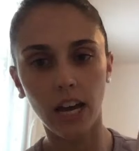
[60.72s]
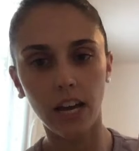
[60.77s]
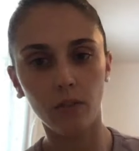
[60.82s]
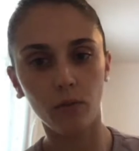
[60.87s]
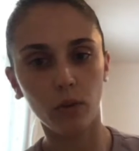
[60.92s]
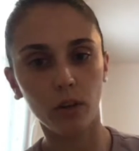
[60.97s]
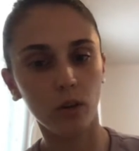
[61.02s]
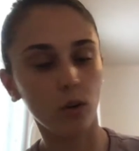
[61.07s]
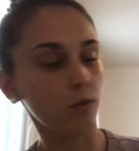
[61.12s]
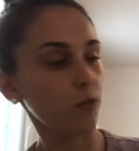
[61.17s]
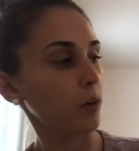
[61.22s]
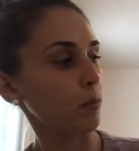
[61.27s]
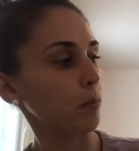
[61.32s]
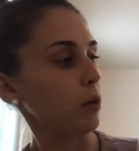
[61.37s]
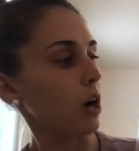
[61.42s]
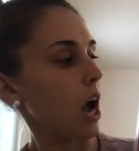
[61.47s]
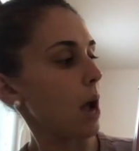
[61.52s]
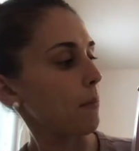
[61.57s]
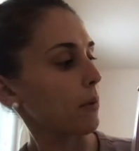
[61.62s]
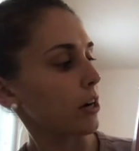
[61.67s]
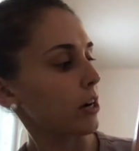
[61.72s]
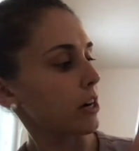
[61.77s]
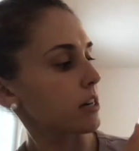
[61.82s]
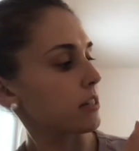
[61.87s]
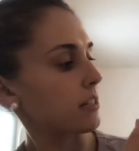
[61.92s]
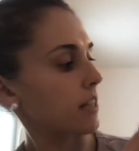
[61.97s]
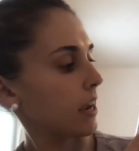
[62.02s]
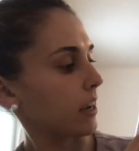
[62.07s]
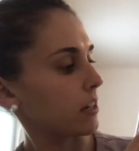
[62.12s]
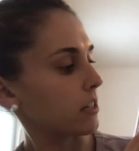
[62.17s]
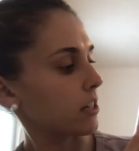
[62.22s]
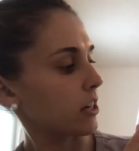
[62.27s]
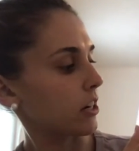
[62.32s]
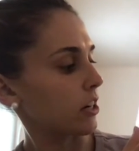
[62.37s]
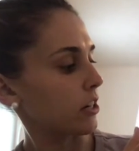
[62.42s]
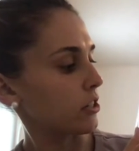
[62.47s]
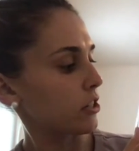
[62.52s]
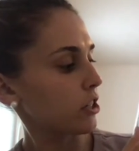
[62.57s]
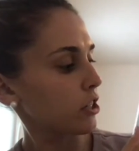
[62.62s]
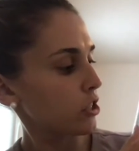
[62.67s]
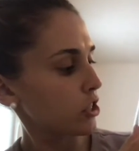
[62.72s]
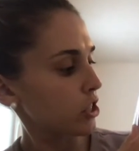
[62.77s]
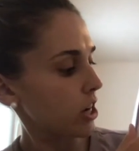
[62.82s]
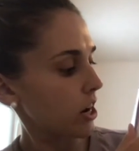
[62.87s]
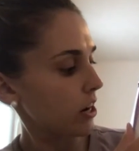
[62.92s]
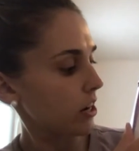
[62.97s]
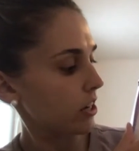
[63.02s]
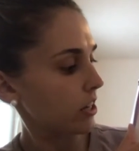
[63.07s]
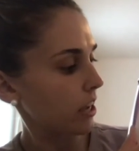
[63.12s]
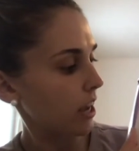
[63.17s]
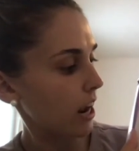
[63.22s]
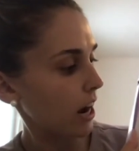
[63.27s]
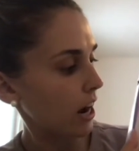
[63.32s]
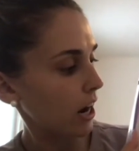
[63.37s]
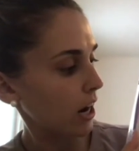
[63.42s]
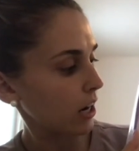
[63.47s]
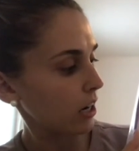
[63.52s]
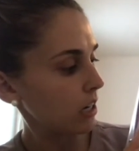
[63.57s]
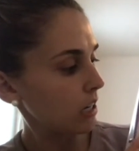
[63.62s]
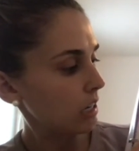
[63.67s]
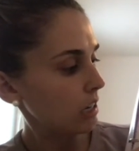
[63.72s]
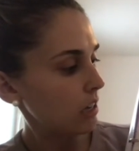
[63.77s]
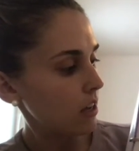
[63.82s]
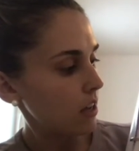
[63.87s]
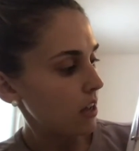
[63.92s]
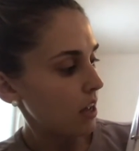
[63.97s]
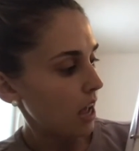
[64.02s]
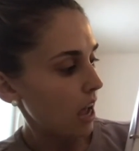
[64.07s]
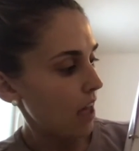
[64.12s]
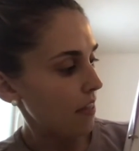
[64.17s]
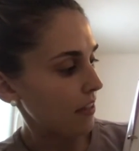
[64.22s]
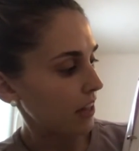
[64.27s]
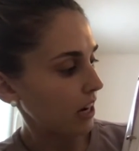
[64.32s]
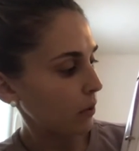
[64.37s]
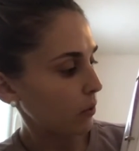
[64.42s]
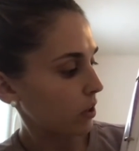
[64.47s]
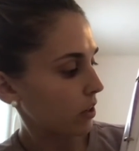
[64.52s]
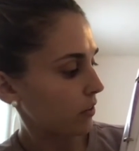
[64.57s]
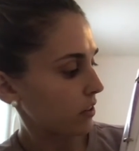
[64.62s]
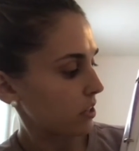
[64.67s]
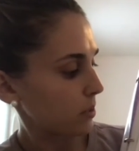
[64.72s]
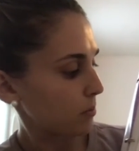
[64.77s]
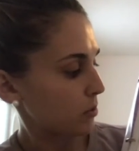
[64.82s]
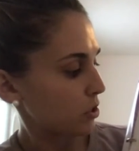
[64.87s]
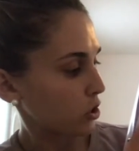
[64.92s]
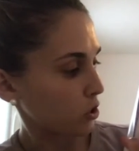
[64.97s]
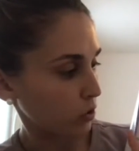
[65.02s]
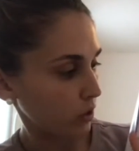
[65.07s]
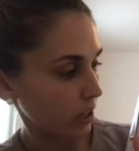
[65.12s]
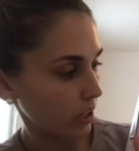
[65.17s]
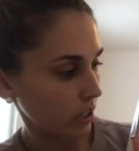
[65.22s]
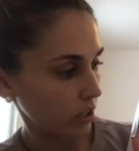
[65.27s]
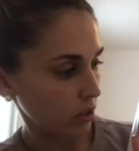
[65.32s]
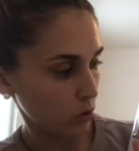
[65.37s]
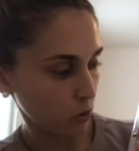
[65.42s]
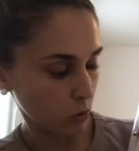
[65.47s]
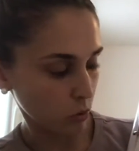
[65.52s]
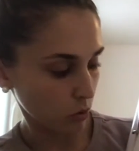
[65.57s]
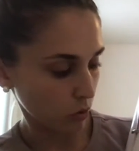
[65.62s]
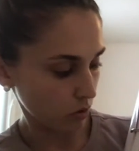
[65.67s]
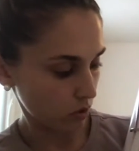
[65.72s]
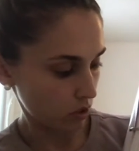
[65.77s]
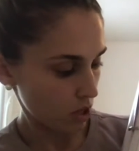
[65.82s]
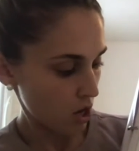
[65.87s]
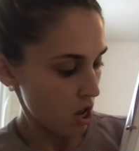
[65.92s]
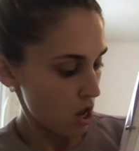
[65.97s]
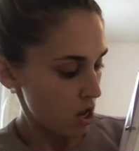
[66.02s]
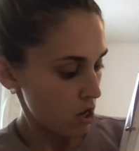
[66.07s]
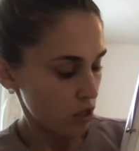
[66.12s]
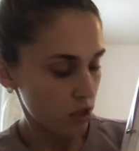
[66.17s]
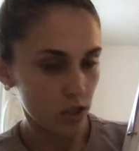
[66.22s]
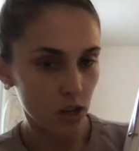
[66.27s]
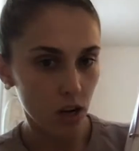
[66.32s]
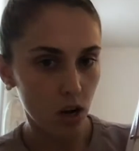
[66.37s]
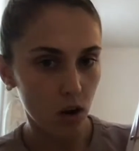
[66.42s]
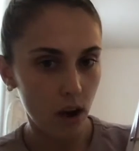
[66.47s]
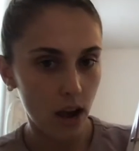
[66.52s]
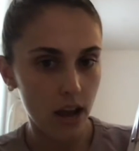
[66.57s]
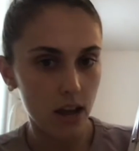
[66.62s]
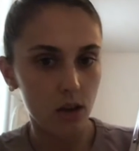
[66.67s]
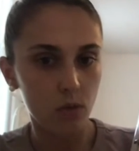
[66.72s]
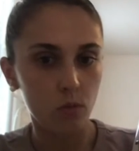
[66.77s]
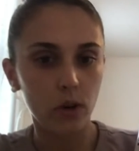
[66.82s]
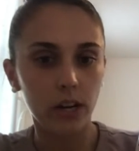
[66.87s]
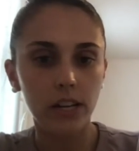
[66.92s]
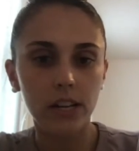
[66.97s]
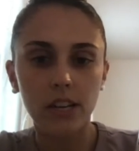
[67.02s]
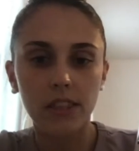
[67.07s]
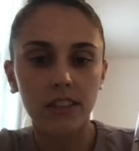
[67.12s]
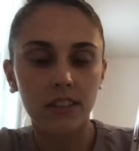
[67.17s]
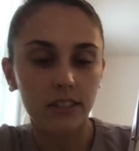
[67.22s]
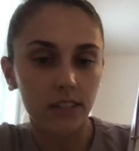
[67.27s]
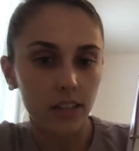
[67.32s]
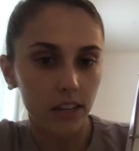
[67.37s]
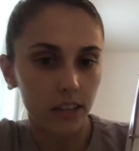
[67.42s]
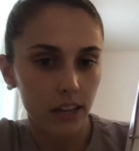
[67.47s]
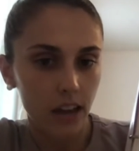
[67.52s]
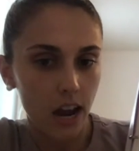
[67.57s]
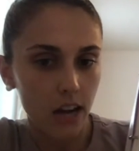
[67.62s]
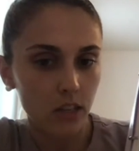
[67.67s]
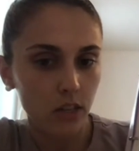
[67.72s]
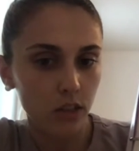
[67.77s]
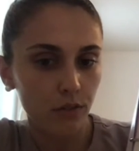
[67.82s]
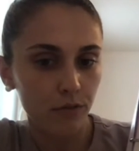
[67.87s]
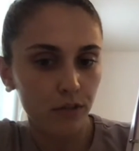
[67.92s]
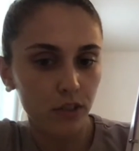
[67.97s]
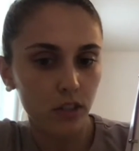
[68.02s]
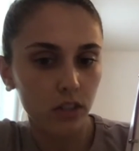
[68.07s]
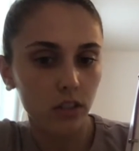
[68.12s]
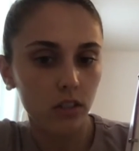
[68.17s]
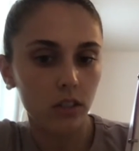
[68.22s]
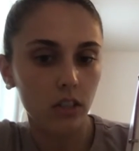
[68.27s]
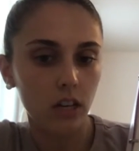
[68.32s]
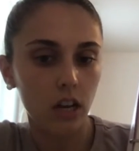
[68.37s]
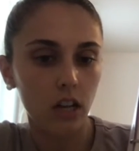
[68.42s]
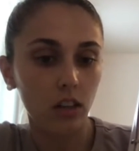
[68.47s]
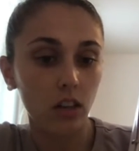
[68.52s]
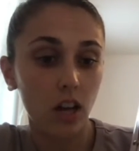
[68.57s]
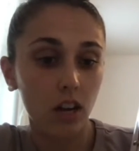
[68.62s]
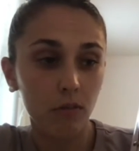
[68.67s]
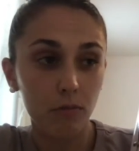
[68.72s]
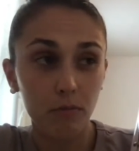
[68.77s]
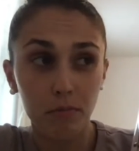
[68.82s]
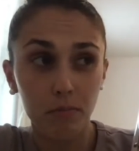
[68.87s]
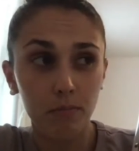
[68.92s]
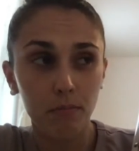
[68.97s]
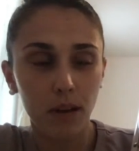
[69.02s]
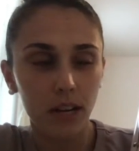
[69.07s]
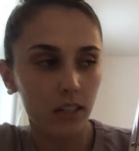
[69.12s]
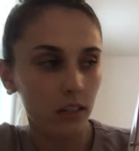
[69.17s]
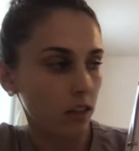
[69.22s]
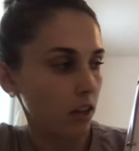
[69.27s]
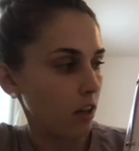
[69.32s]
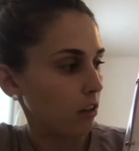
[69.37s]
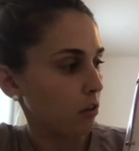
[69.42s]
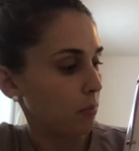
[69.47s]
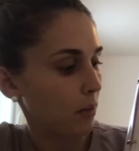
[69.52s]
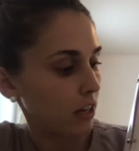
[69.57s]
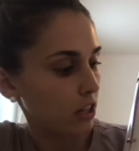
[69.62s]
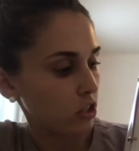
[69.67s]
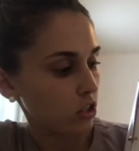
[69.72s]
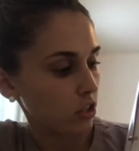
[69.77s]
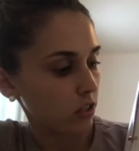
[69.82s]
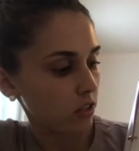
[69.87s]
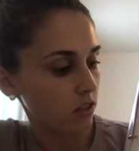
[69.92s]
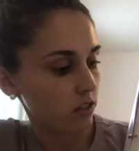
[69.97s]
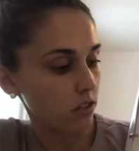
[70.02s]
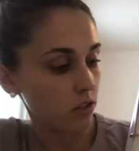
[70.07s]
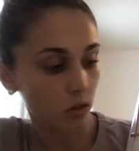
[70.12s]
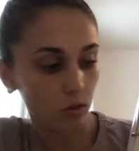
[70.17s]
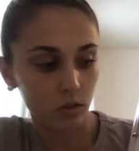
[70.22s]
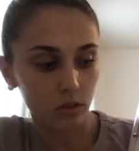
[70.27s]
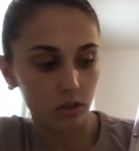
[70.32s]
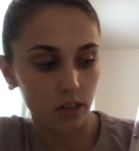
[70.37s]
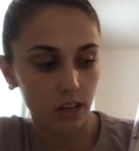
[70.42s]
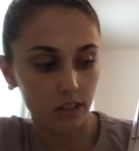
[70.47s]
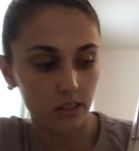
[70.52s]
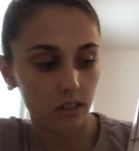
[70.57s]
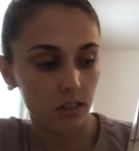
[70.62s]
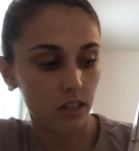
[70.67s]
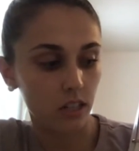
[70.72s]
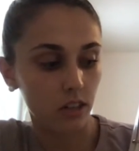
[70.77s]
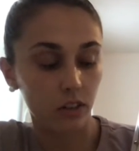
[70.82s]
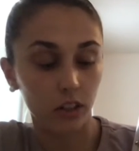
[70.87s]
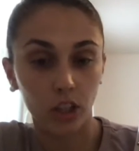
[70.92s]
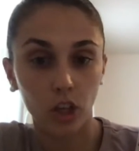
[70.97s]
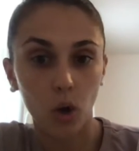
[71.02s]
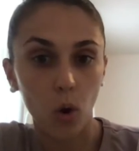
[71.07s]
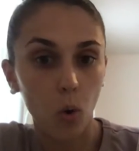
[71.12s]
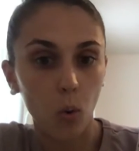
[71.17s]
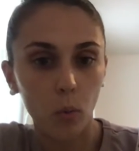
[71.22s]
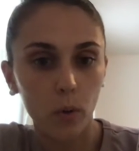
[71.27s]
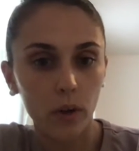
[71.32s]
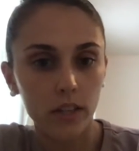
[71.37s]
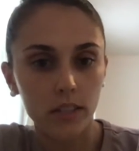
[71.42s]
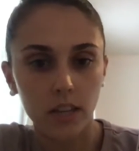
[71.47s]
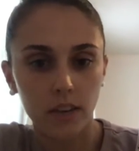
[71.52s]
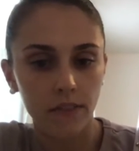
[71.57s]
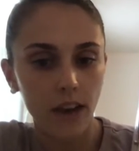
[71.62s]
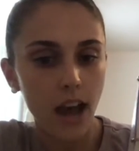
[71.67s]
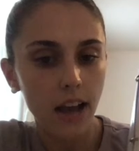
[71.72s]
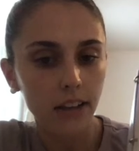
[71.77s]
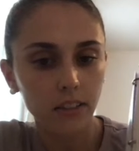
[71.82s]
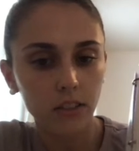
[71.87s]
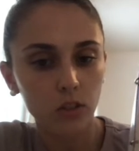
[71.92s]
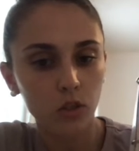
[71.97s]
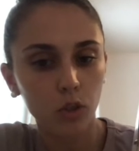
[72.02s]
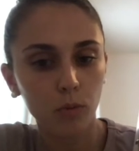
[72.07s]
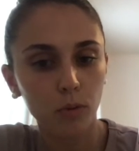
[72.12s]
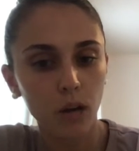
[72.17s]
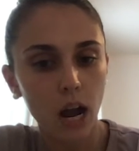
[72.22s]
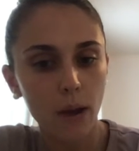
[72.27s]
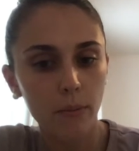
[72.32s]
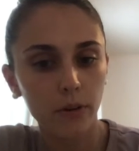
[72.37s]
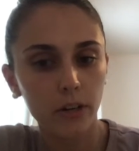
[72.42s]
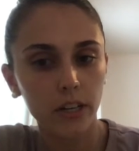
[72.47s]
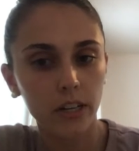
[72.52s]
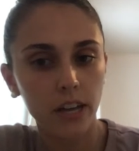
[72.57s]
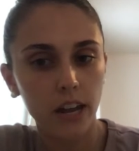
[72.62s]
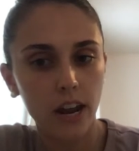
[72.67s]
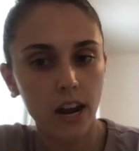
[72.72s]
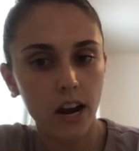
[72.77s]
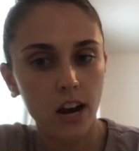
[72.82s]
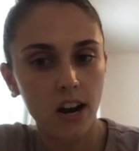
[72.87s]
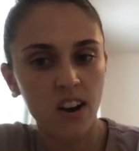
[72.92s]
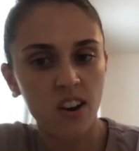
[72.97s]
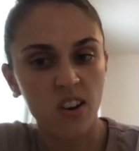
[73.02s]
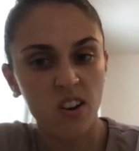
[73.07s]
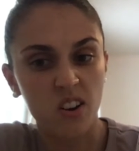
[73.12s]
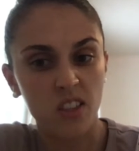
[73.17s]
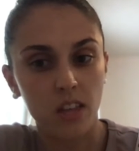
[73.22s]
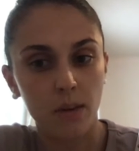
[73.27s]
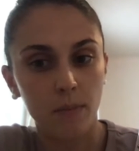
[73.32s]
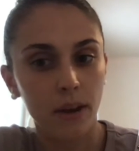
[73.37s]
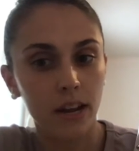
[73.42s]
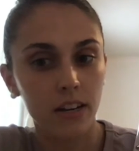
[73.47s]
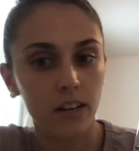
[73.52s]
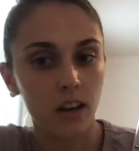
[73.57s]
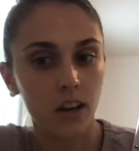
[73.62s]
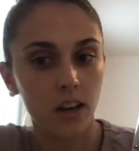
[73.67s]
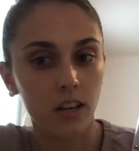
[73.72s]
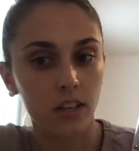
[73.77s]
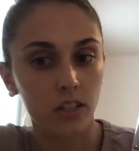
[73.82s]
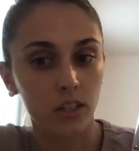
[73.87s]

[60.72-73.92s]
of went over primary, secondary, and tertiary care, and then I went over some screening tools. So working in the psychiatric field, a lot of mental health patients don't necessarily always have access to a primary care, or they might not